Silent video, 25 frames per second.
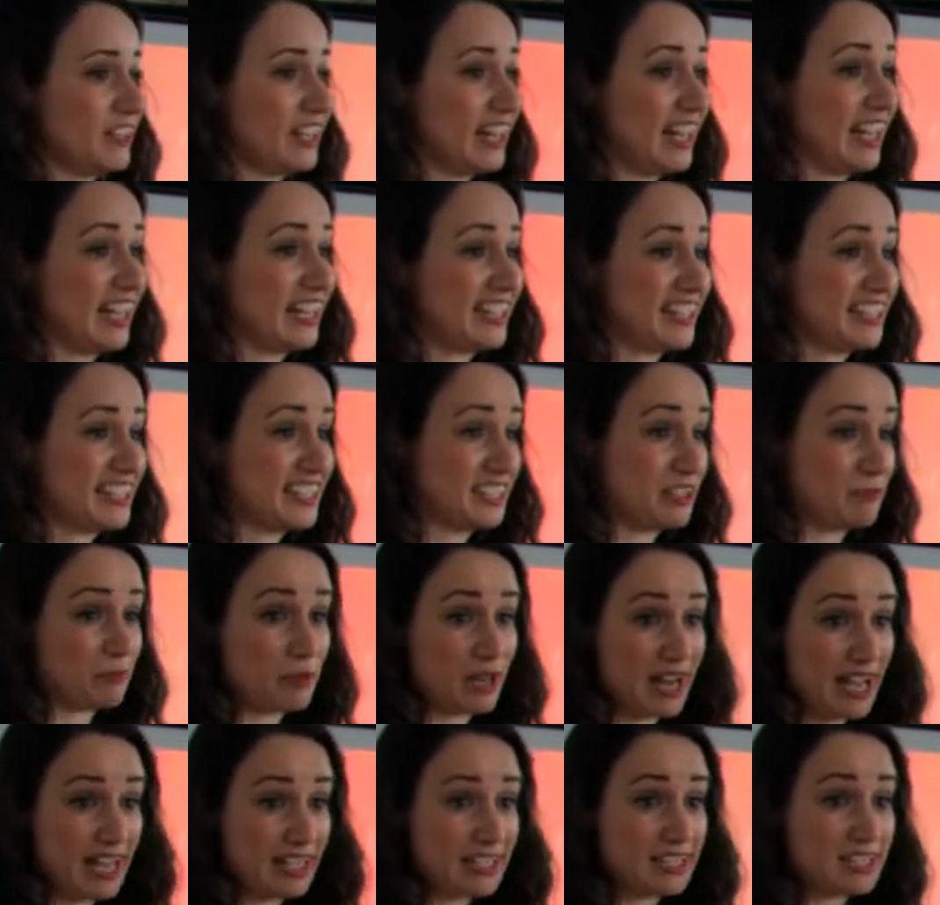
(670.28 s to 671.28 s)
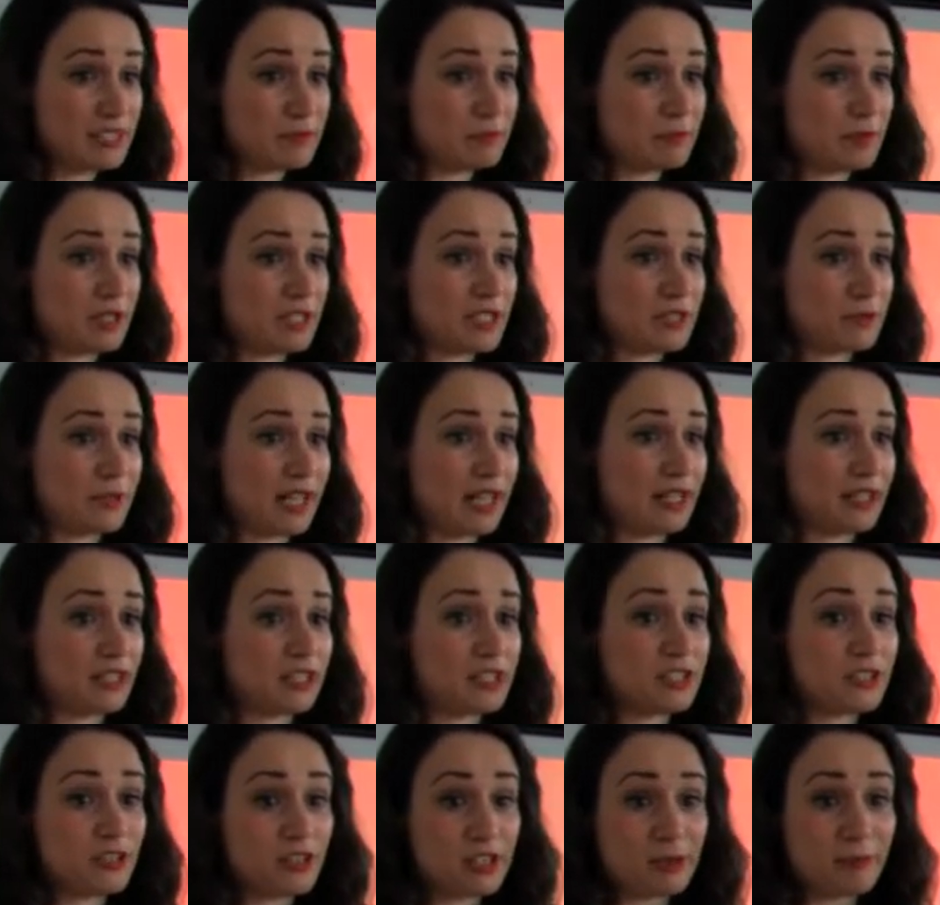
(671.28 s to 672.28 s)
you like, to the brand, but what I'm going
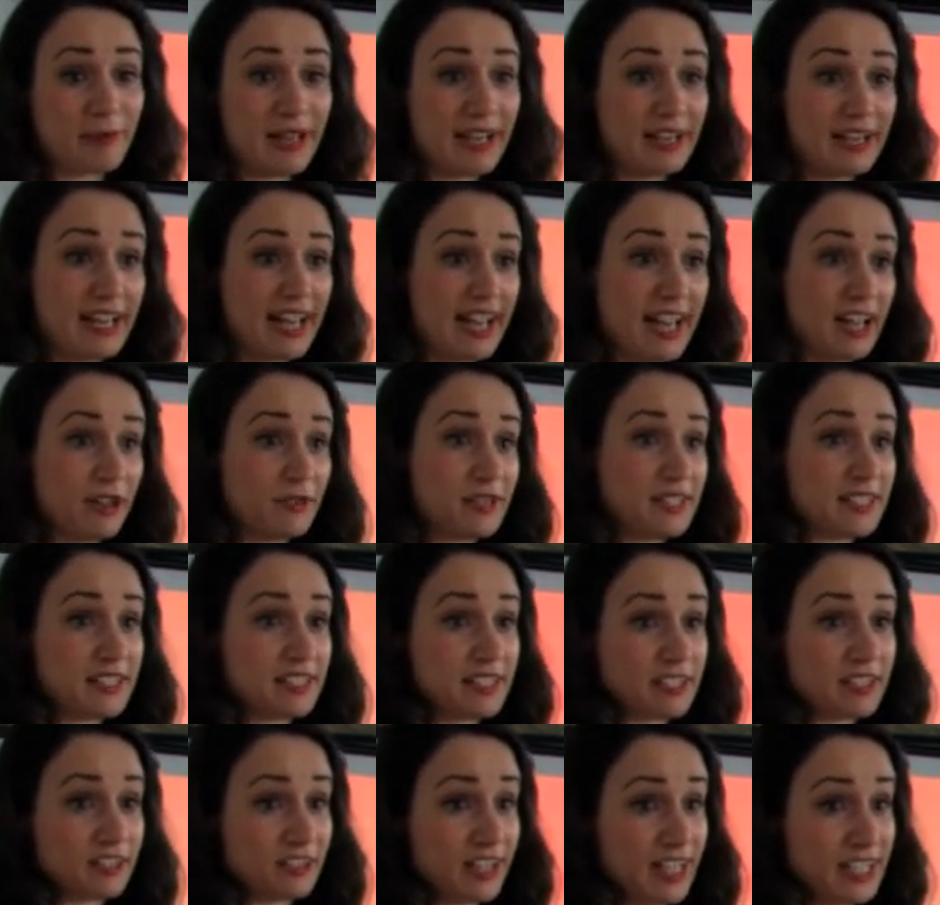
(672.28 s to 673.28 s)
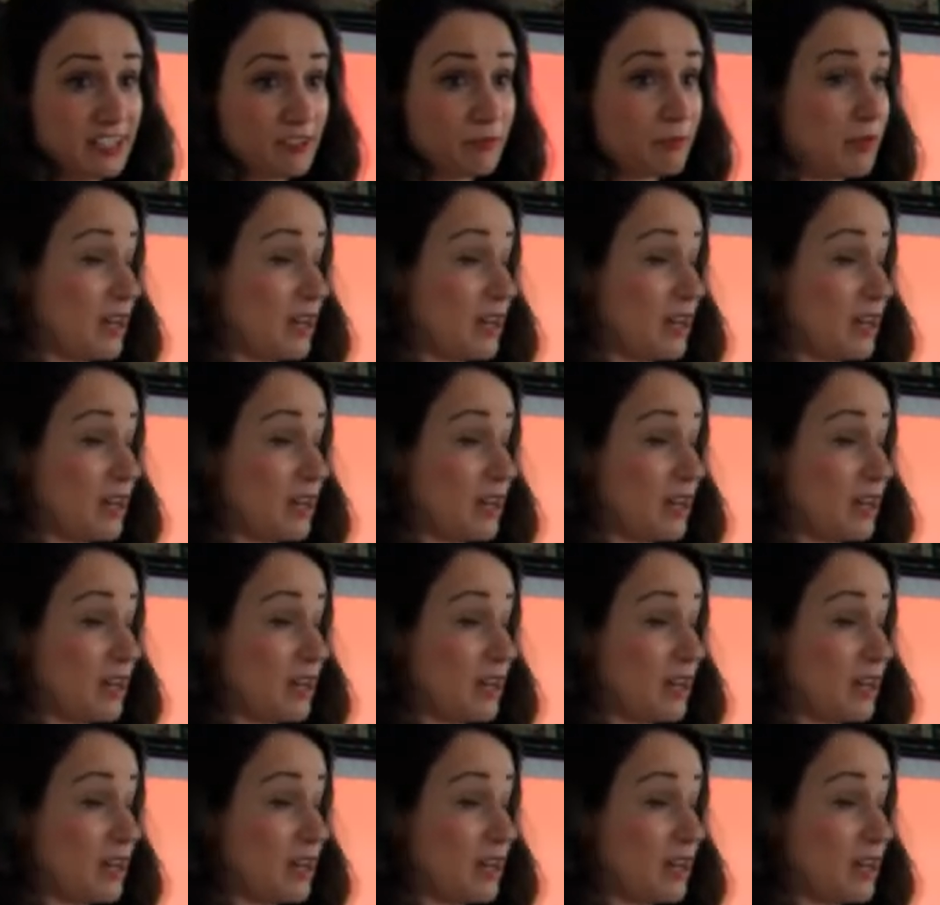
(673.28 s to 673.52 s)
to talk about now is the creative